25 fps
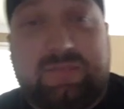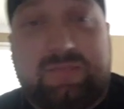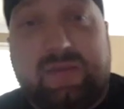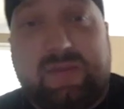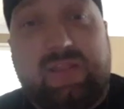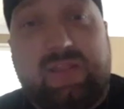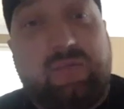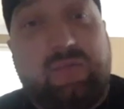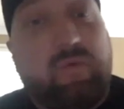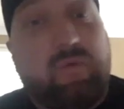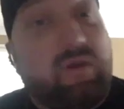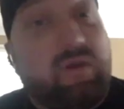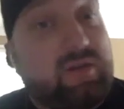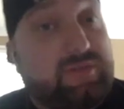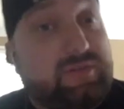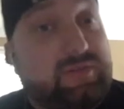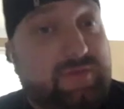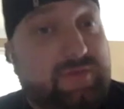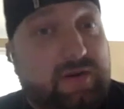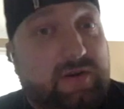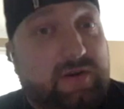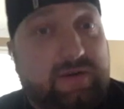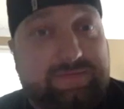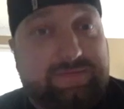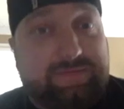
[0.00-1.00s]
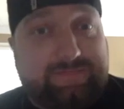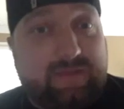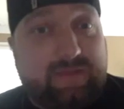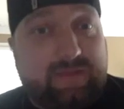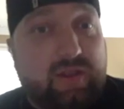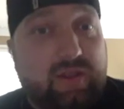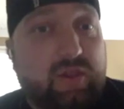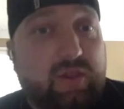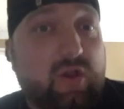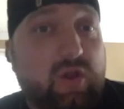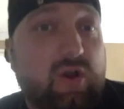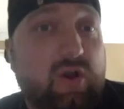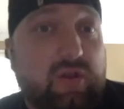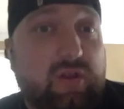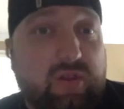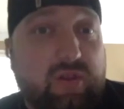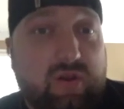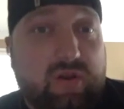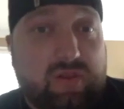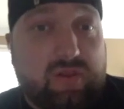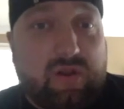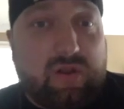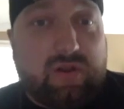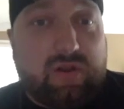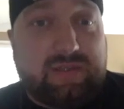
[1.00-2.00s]
in the works for a long,
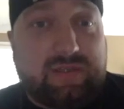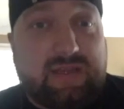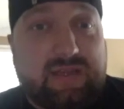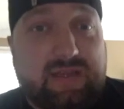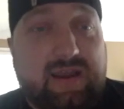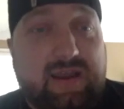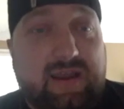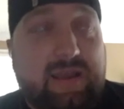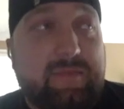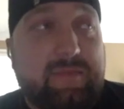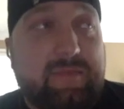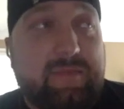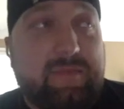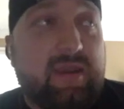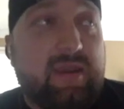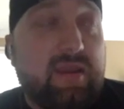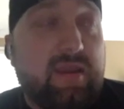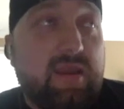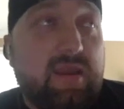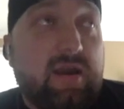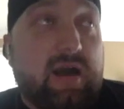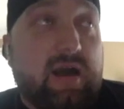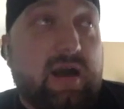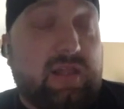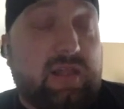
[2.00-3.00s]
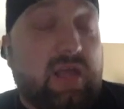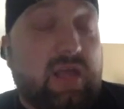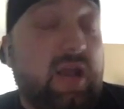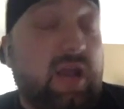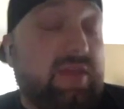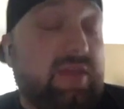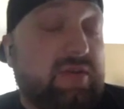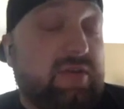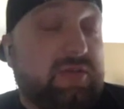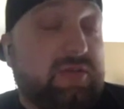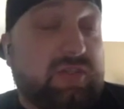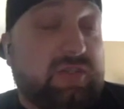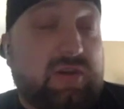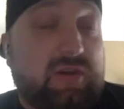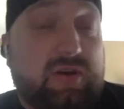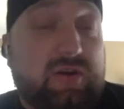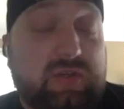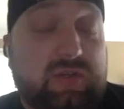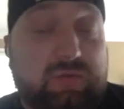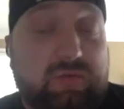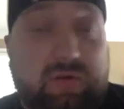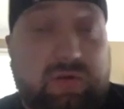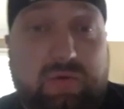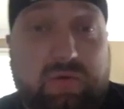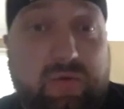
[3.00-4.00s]
long, long time. And a lot of those
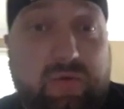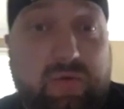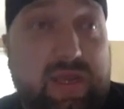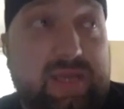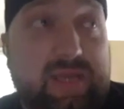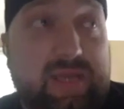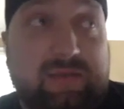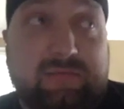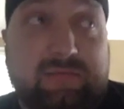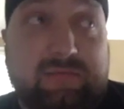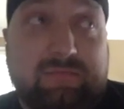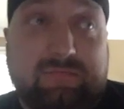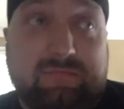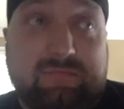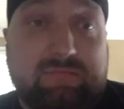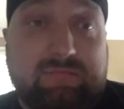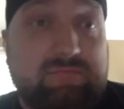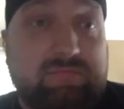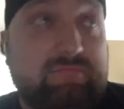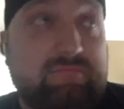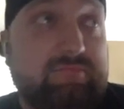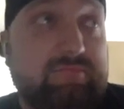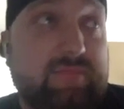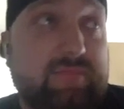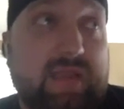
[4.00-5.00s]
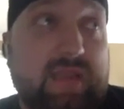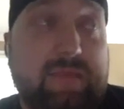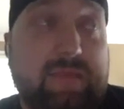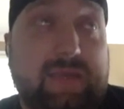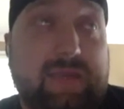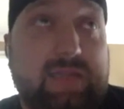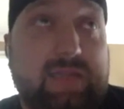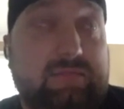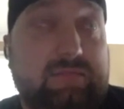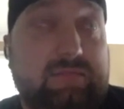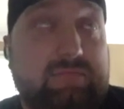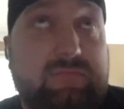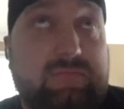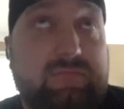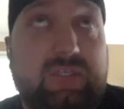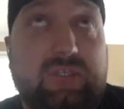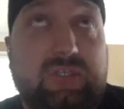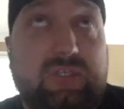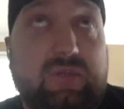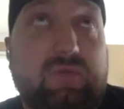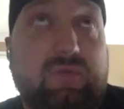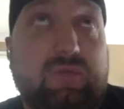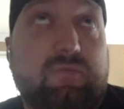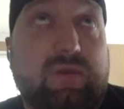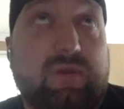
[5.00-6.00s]
songs were written, I mean,
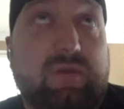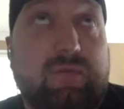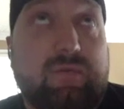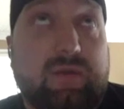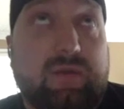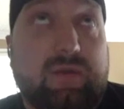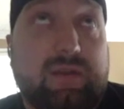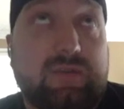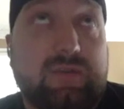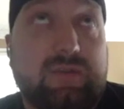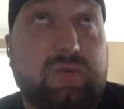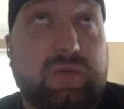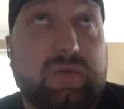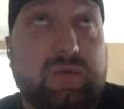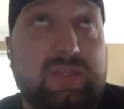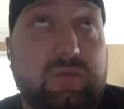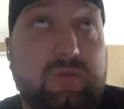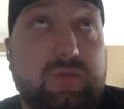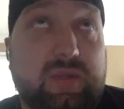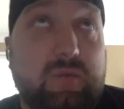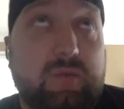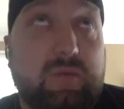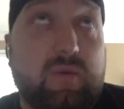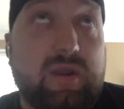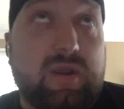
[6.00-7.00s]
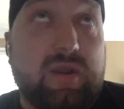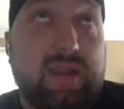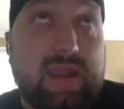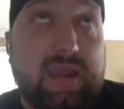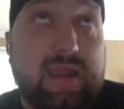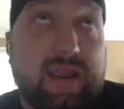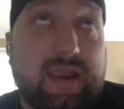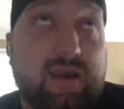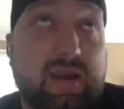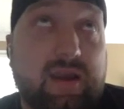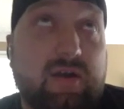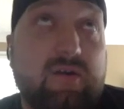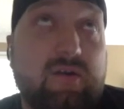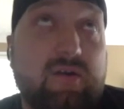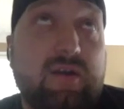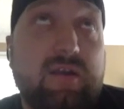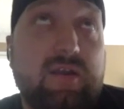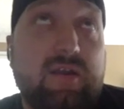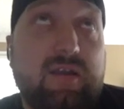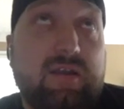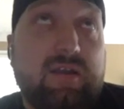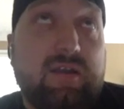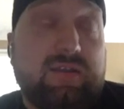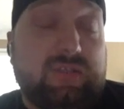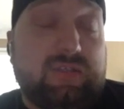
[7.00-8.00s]
shoot, what we're in 2021 now.
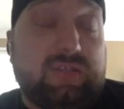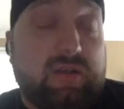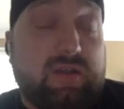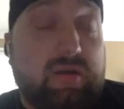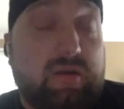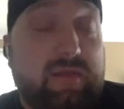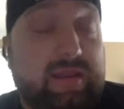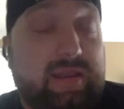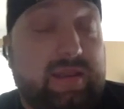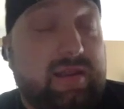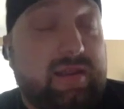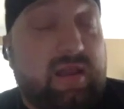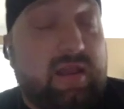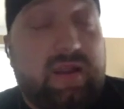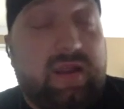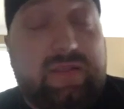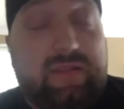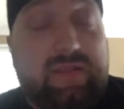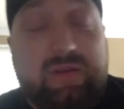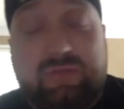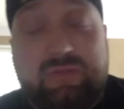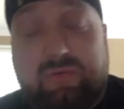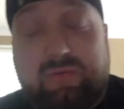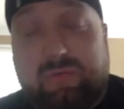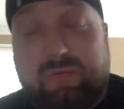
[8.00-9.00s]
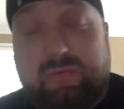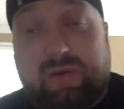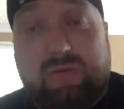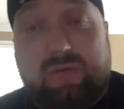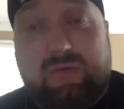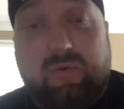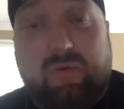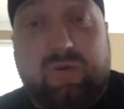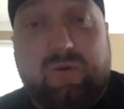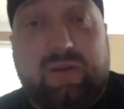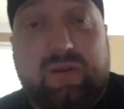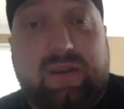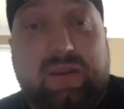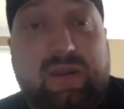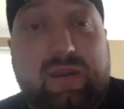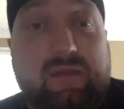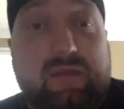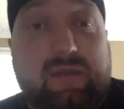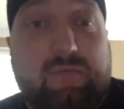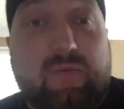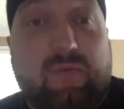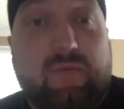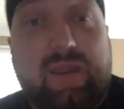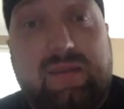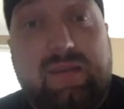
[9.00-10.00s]
So, I mean, a lot of those were recorded
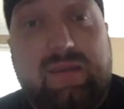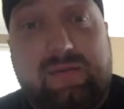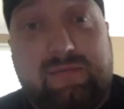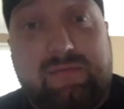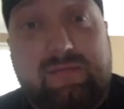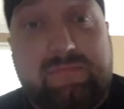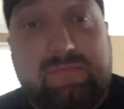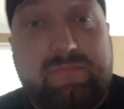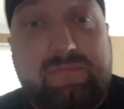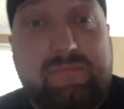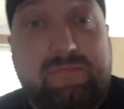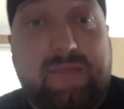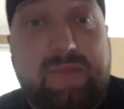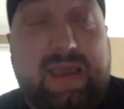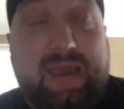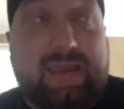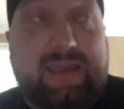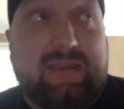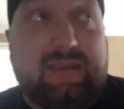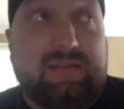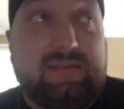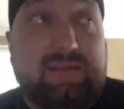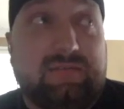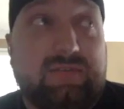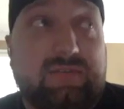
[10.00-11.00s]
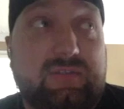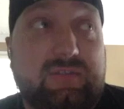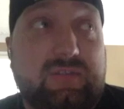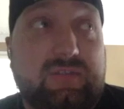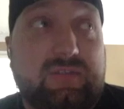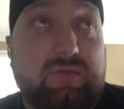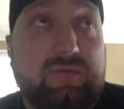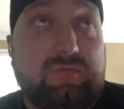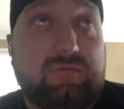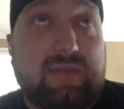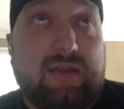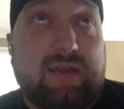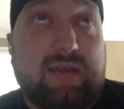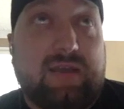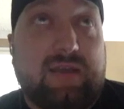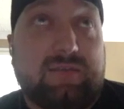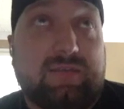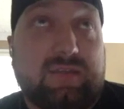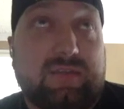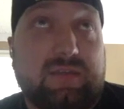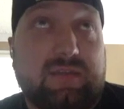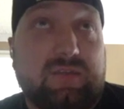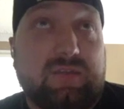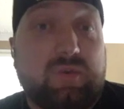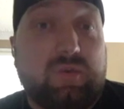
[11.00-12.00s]
and written back in
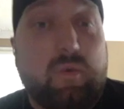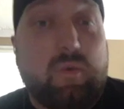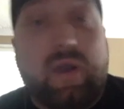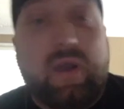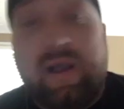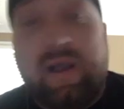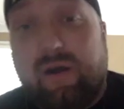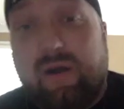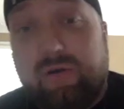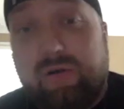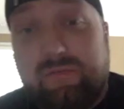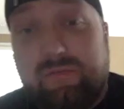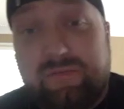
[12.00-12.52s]
2012.